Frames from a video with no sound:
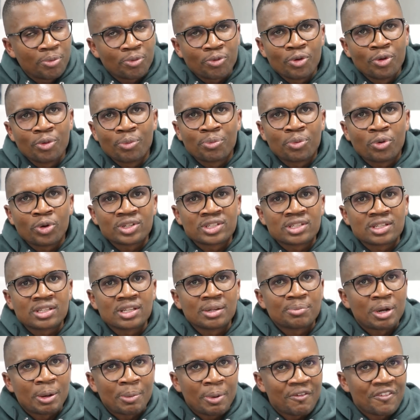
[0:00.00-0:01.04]
Now,
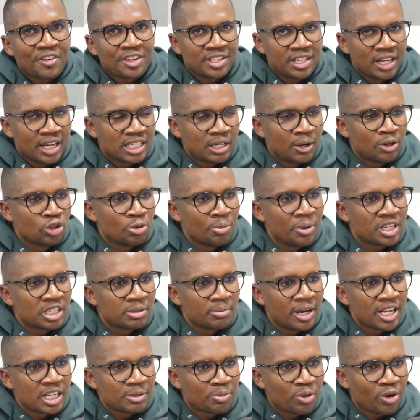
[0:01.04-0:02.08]
because the private sector want to
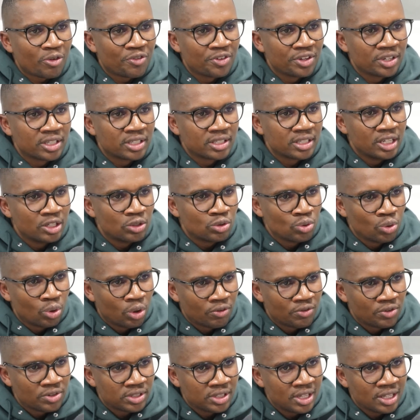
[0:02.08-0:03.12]
maximize profit, they
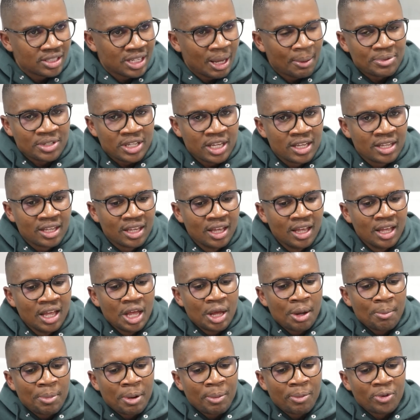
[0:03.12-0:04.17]
do all of these things. I'm saying
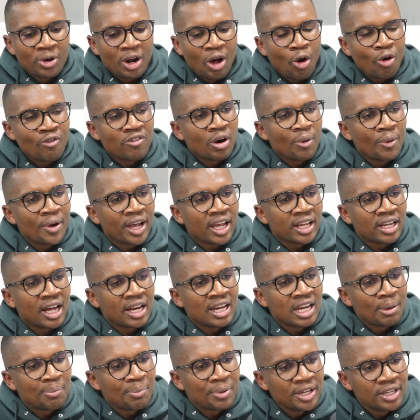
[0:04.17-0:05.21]
people are
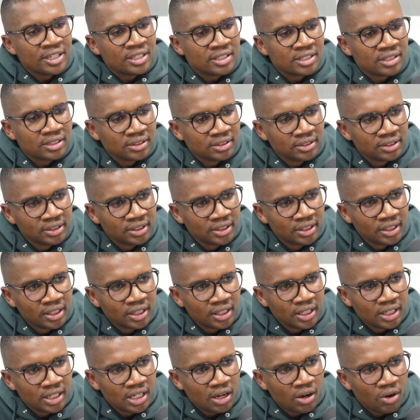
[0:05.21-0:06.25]
overworked and underpaid
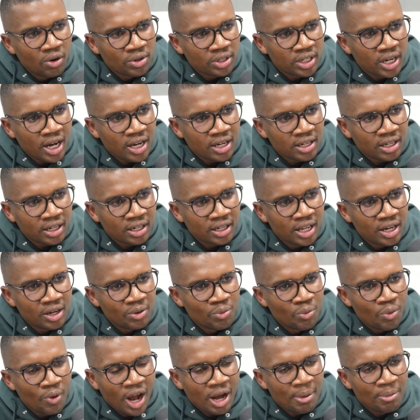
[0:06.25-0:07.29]
in our own
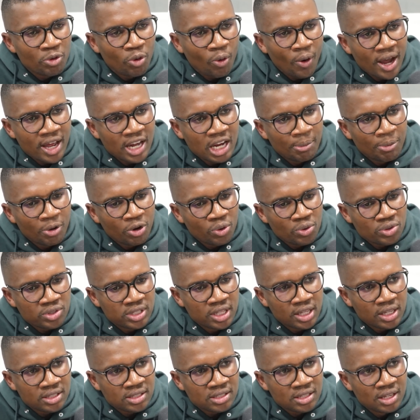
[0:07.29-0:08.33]
country, and we can't be quiet
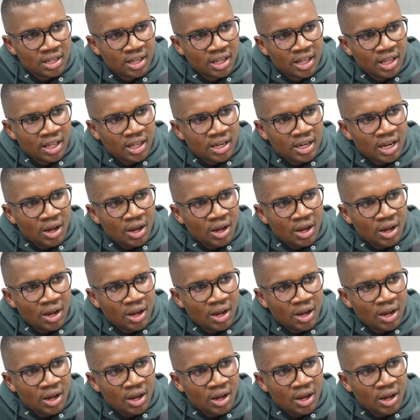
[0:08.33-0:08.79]
about those things.